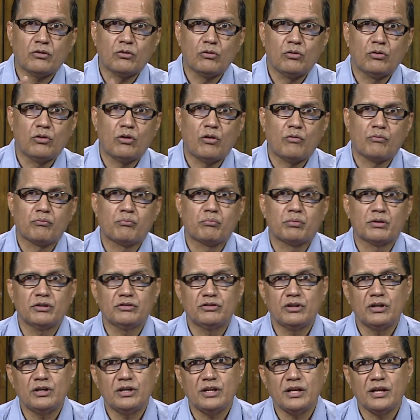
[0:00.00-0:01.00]
role of
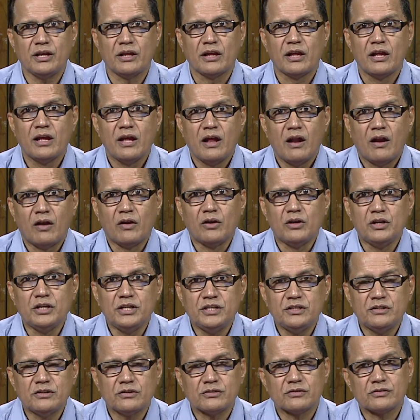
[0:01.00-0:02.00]
present day
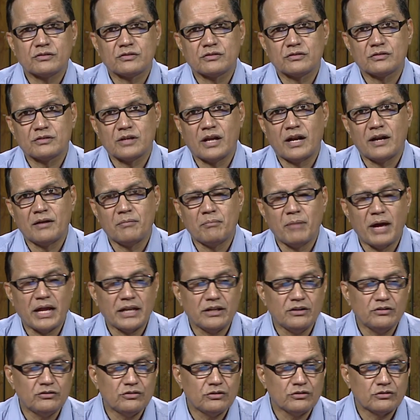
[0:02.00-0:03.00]
leaders and
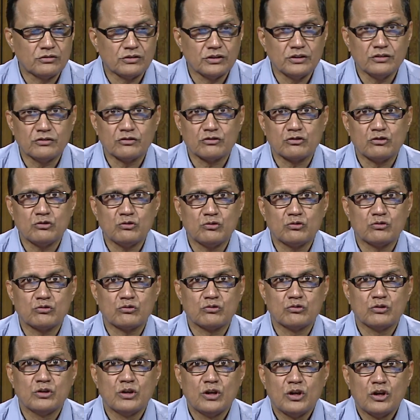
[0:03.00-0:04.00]
managers is to
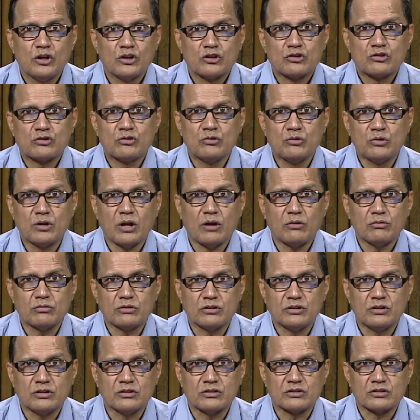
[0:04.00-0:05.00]
shoot out
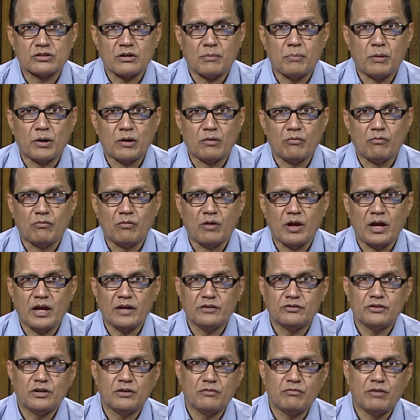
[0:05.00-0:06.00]
the trouble
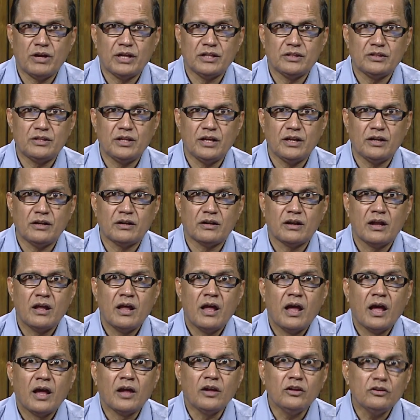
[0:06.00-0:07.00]
as and when there
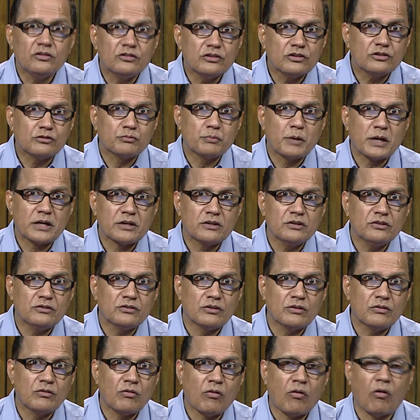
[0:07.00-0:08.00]
is
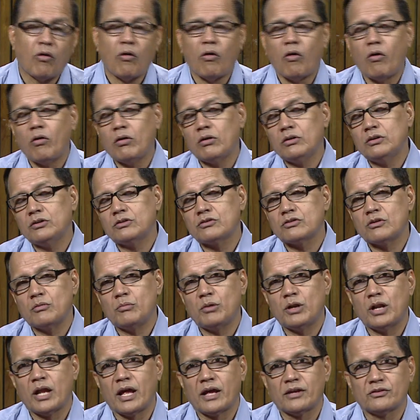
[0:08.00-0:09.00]
expectation or the
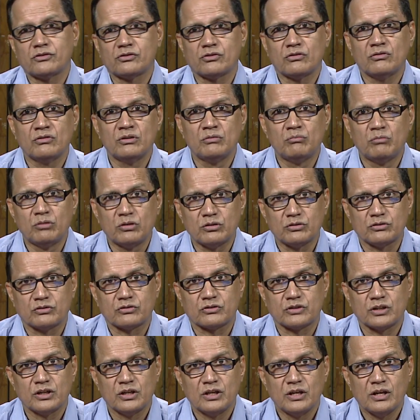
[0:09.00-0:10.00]
trouble has
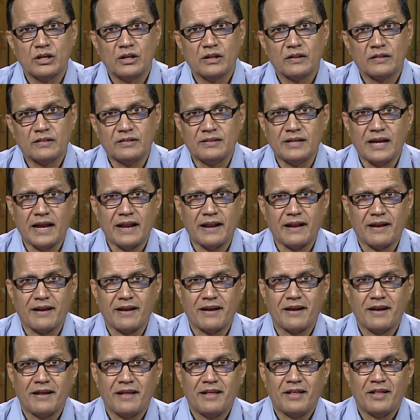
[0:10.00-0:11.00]
emerged,
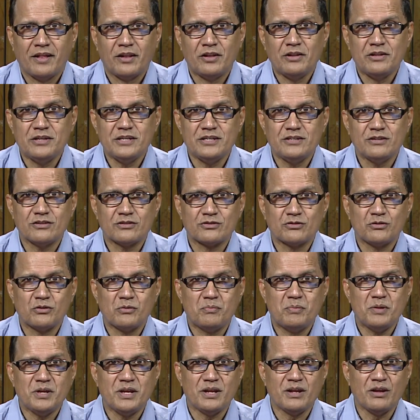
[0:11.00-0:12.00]
then leader
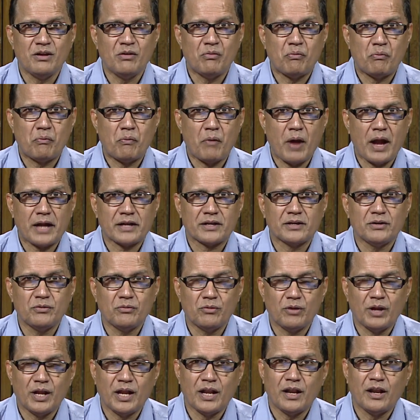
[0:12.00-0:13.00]
should be
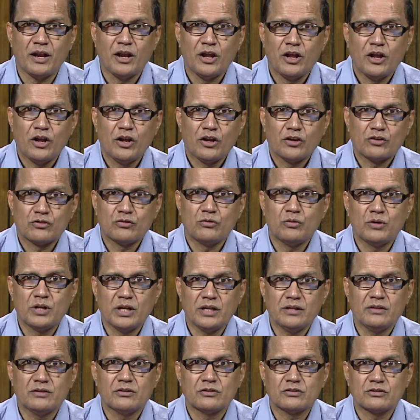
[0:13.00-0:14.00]
effective in
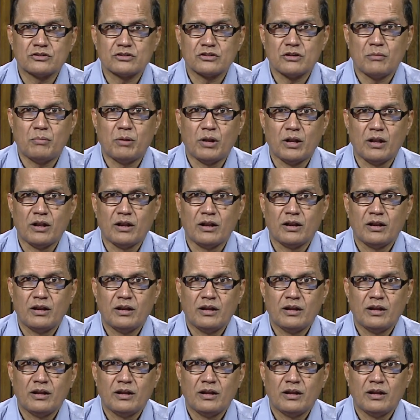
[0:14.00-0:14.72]
shooting the trouble,